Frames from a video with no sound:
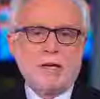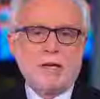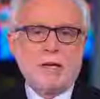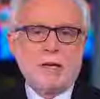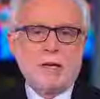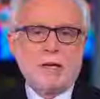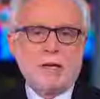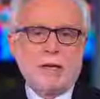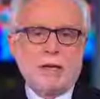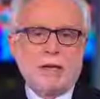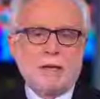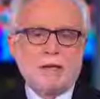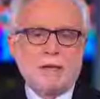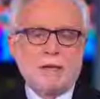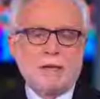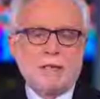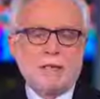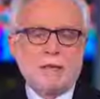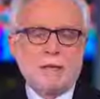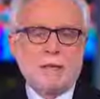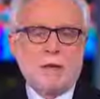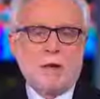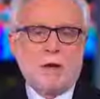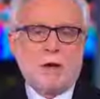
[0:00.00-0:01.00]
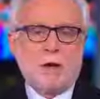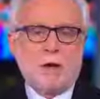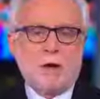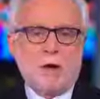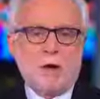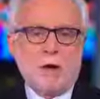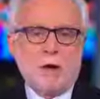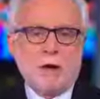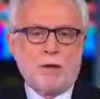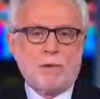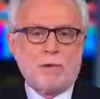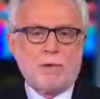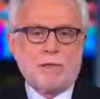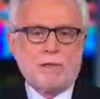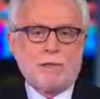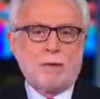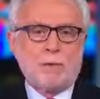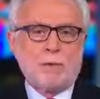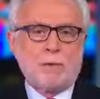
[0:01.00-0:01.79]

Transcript: Let's get some more on all of this.